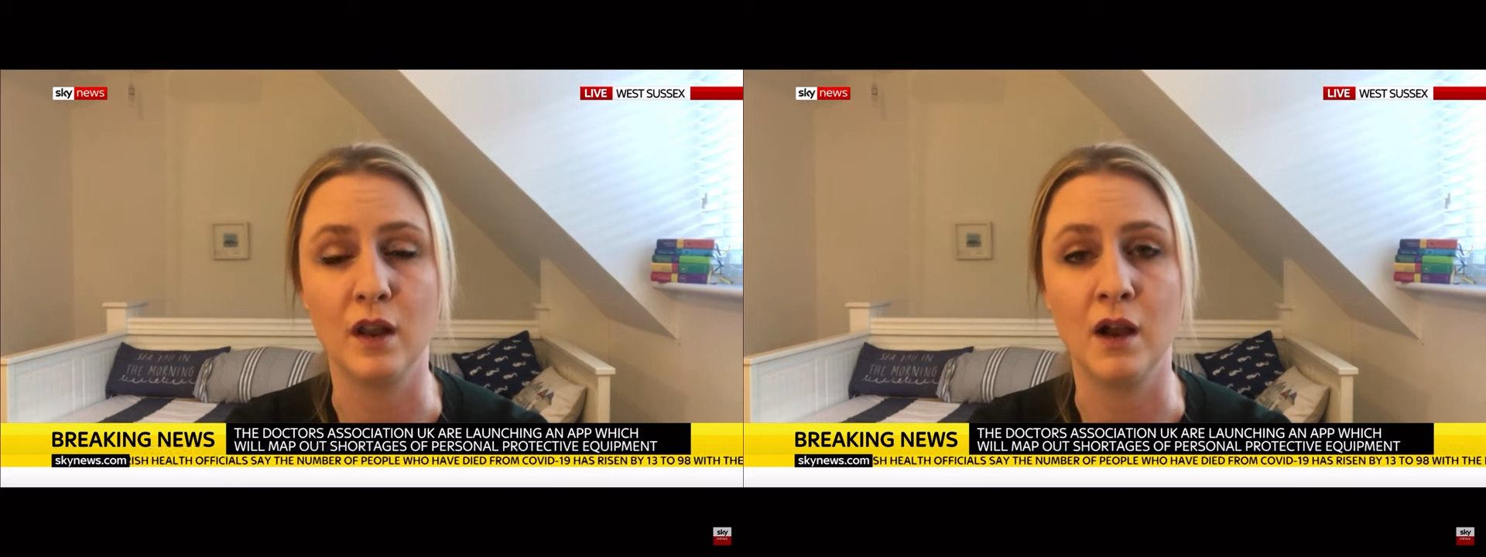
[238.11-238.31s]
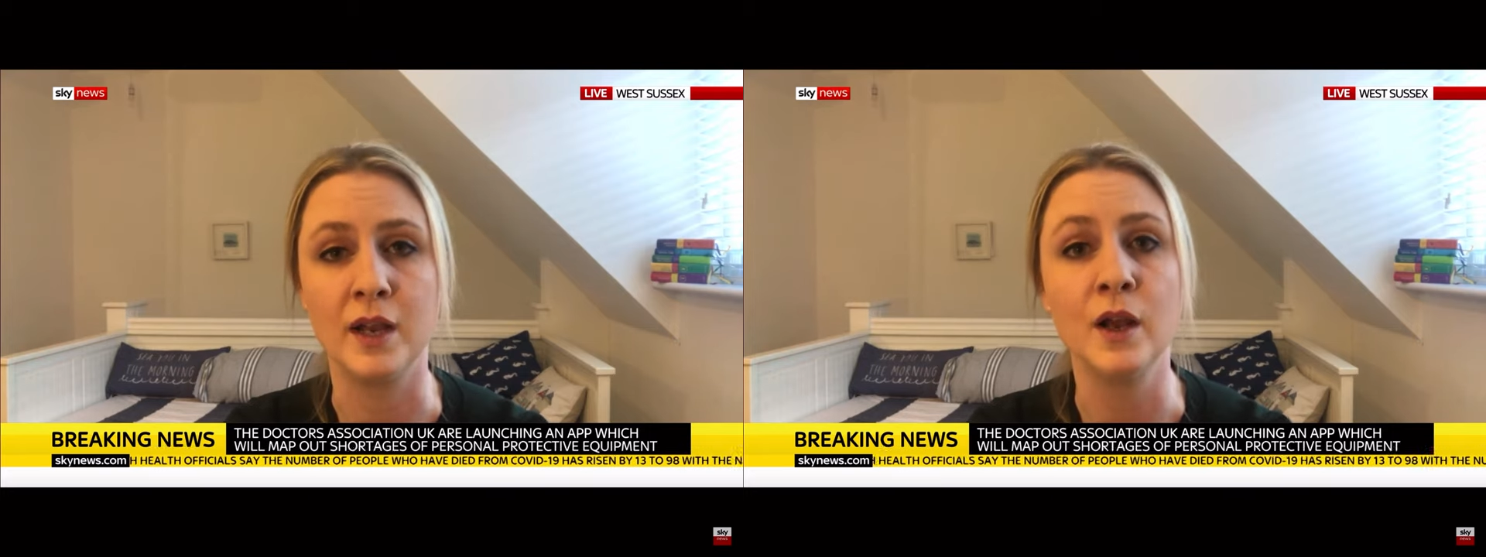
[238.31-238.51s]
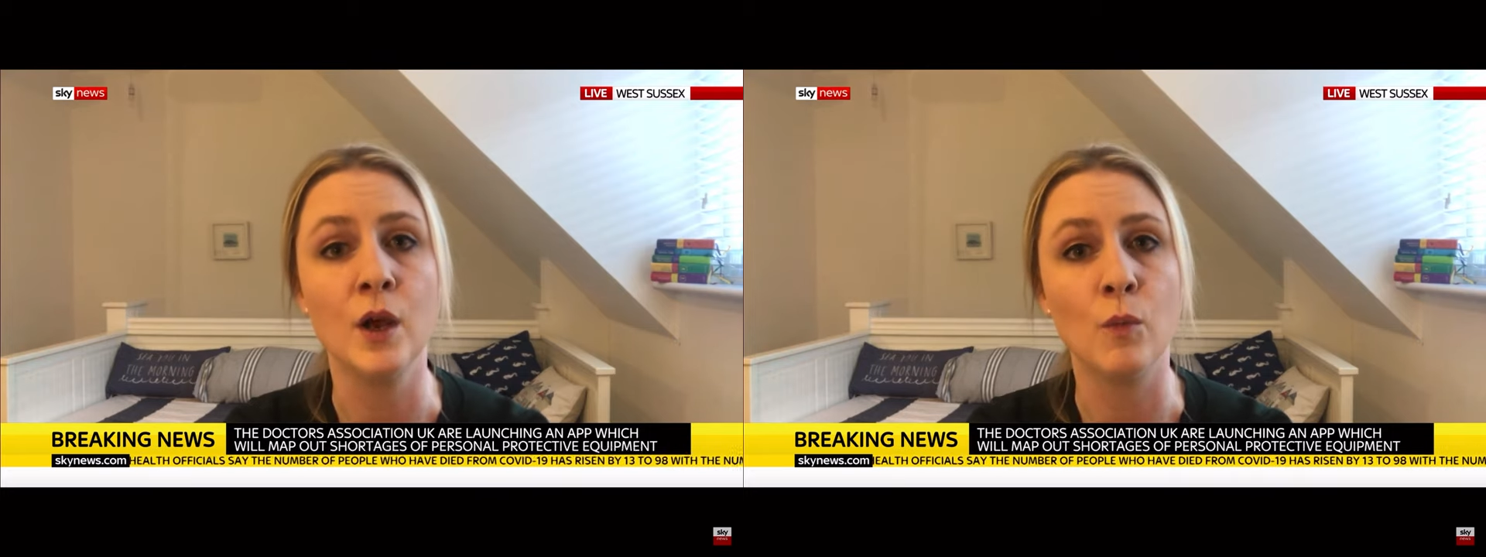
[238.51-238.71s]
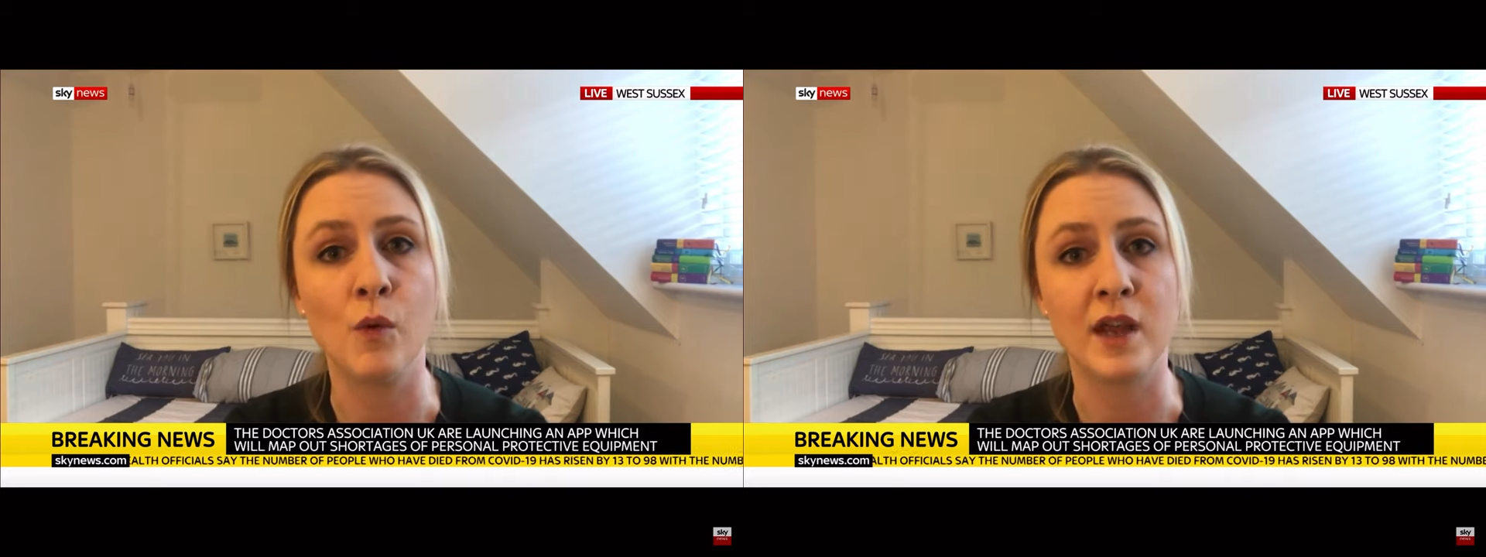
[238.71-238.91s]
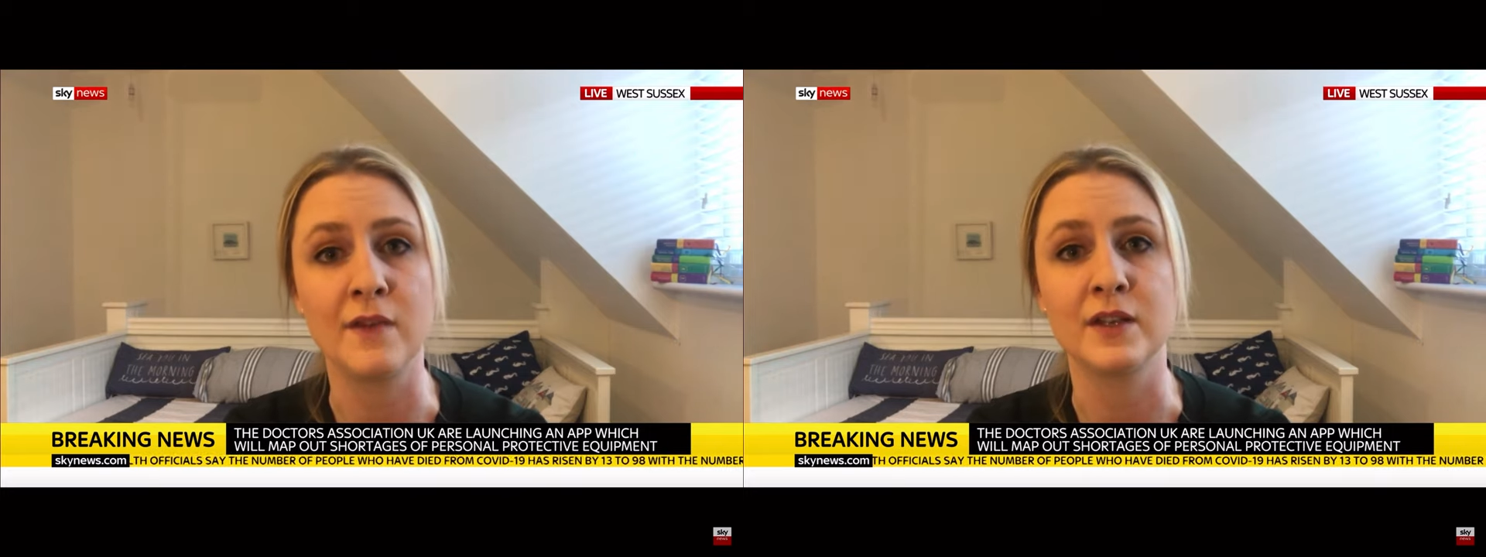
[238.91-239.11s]
line
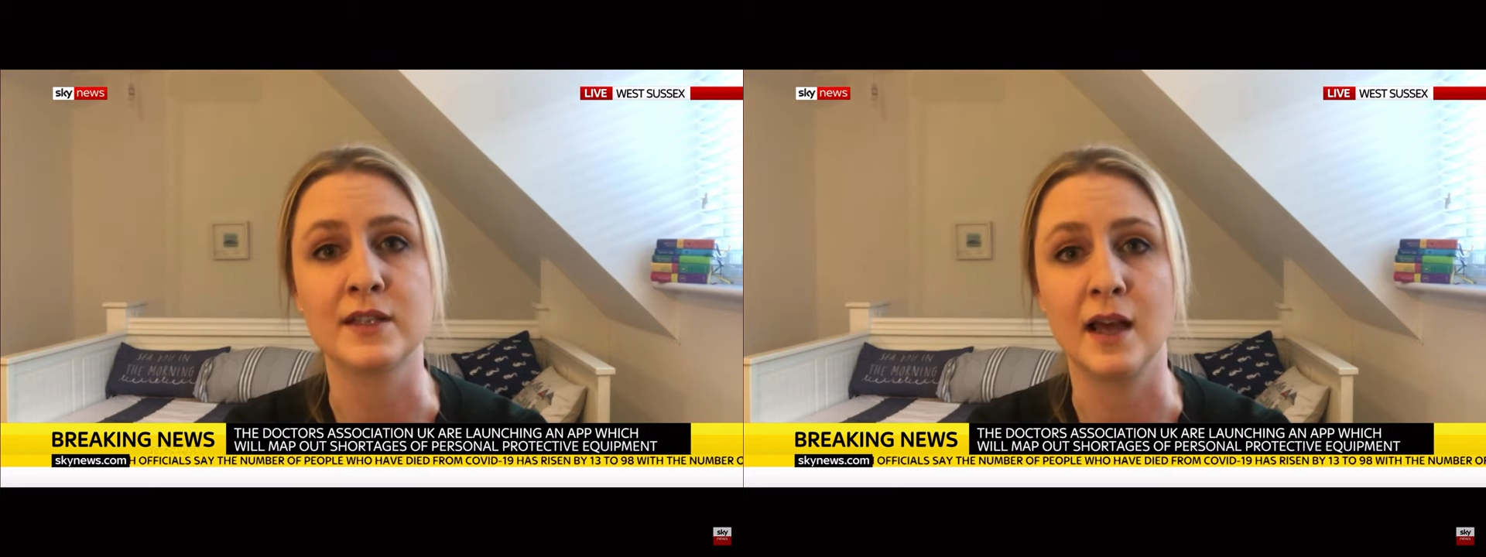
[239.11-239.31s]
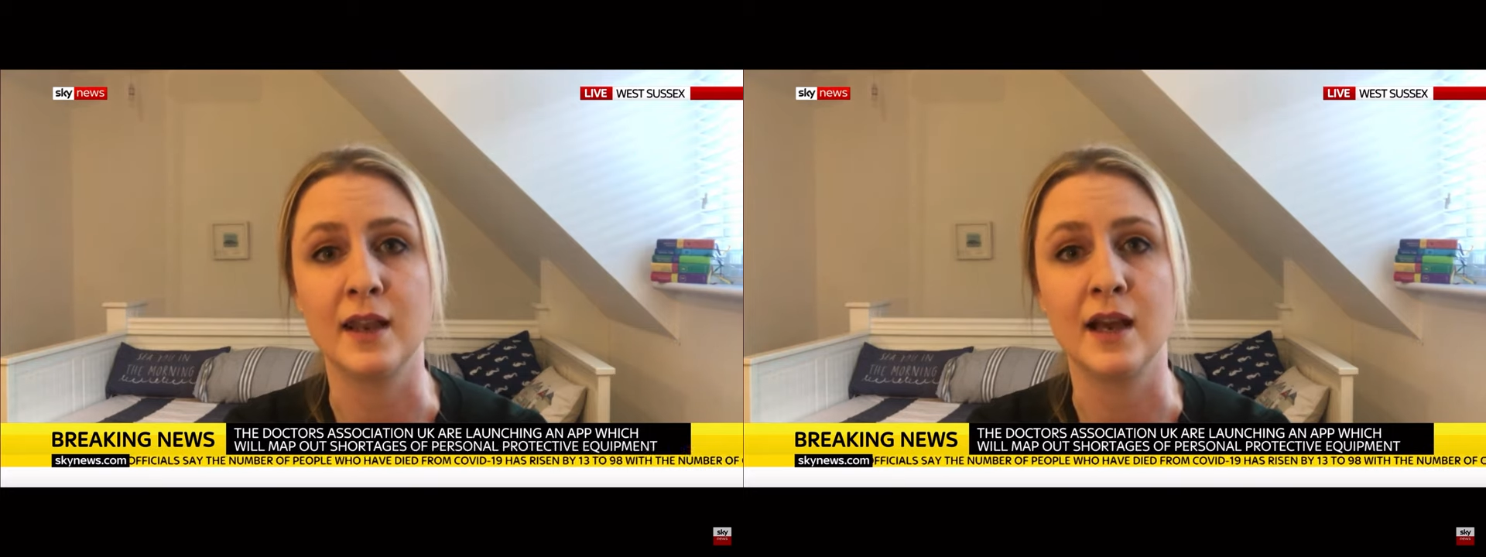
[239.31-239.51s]
will give us that